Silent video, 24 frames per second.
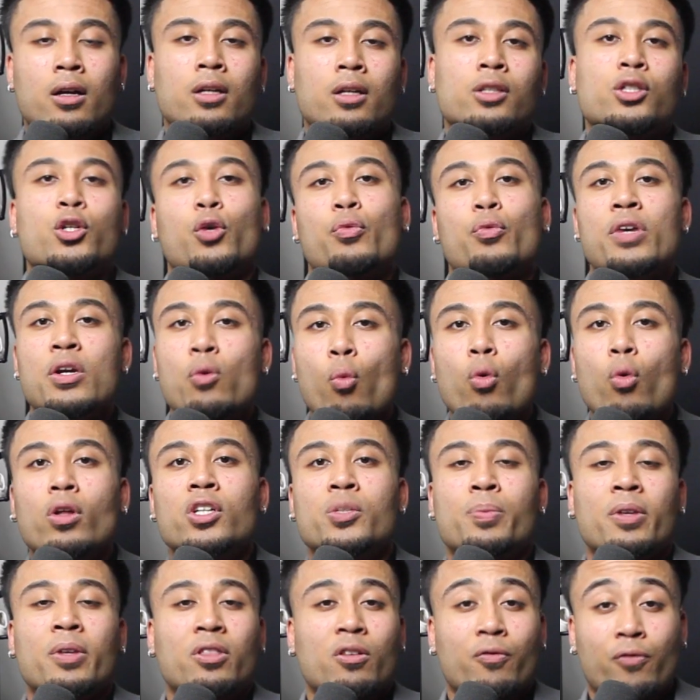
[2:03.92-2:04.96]
Tariq Woolen
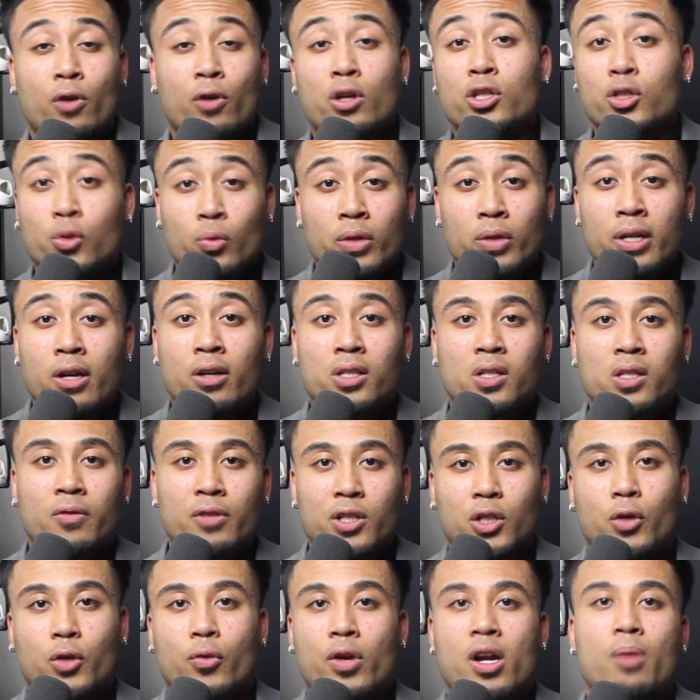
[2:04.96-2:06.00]
spent the first 3 years of his
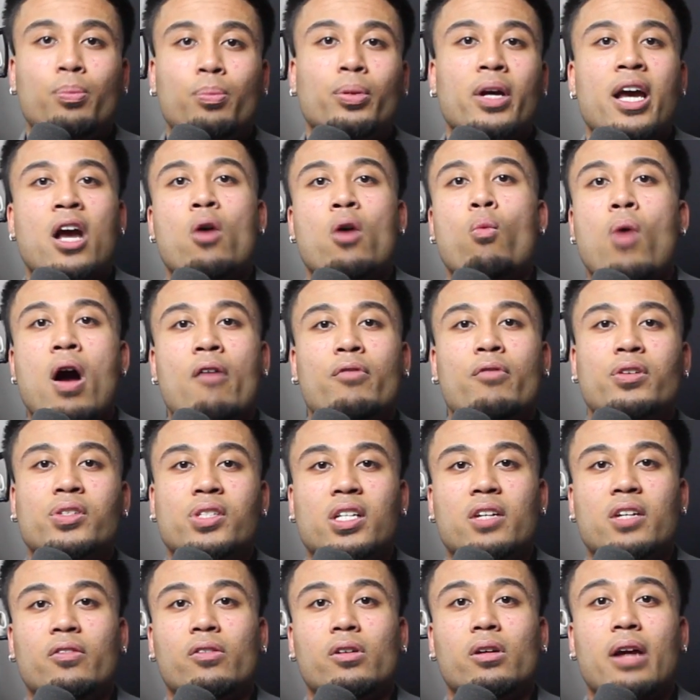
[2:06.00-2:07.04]
career playing wide
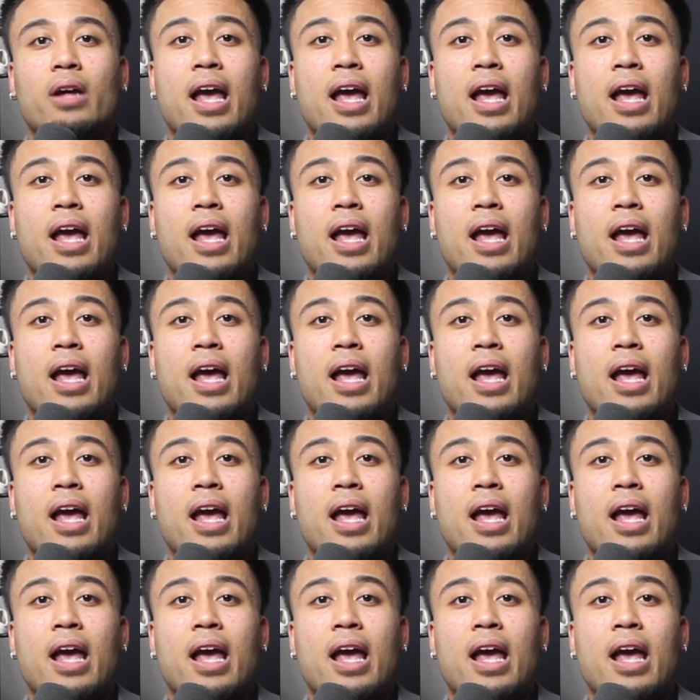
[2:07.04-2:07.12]
receiver